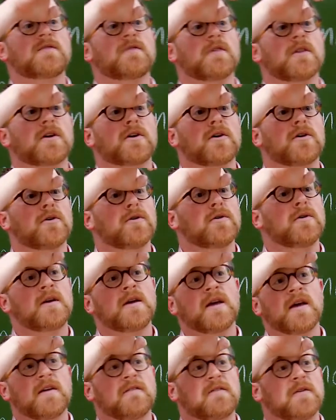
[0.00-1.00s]
for the code.
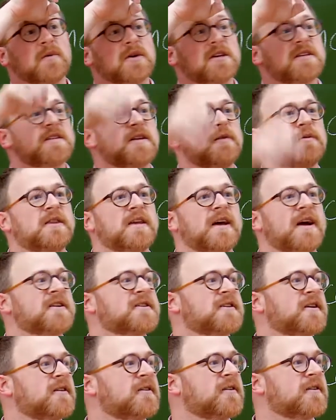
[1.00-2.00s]
If you want to see what they
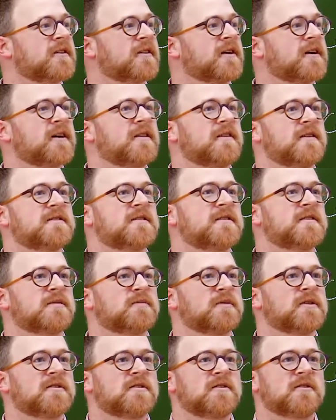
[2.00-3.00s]
actually look like, these
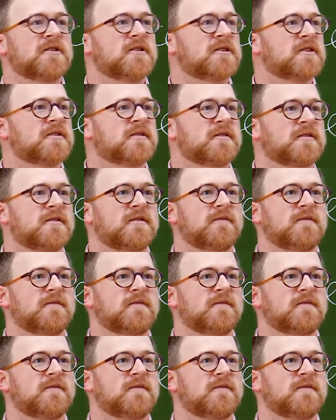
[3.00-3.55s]
instabilities, you could just